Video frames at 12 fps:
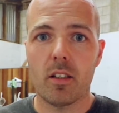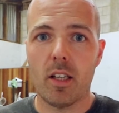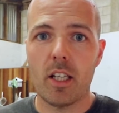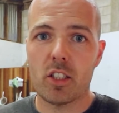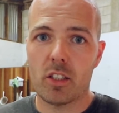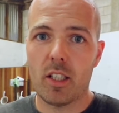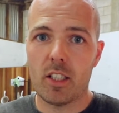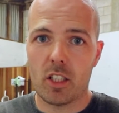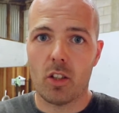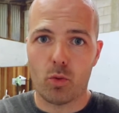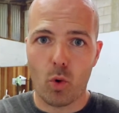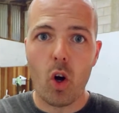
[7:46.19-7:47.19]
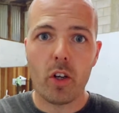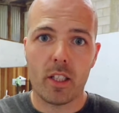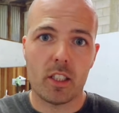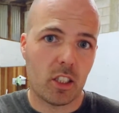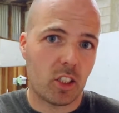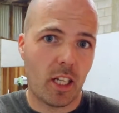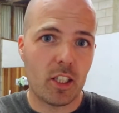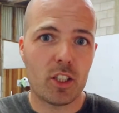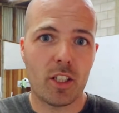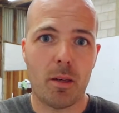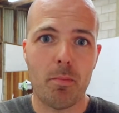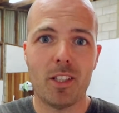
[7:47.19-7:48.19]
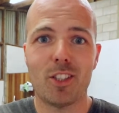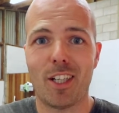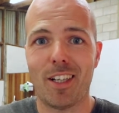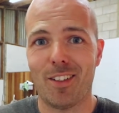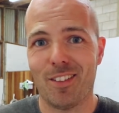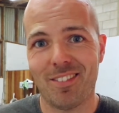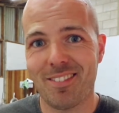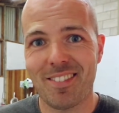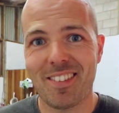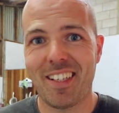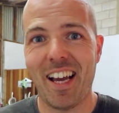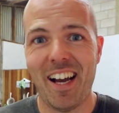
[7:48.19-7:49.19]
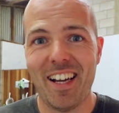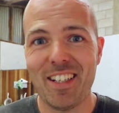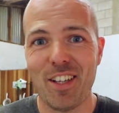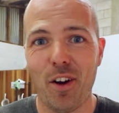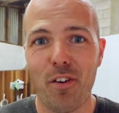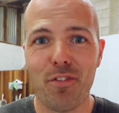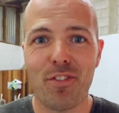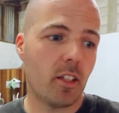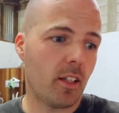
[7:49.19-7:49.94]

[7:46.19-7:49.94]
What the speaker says: it's a rocket, it's essentially a missile, kind of.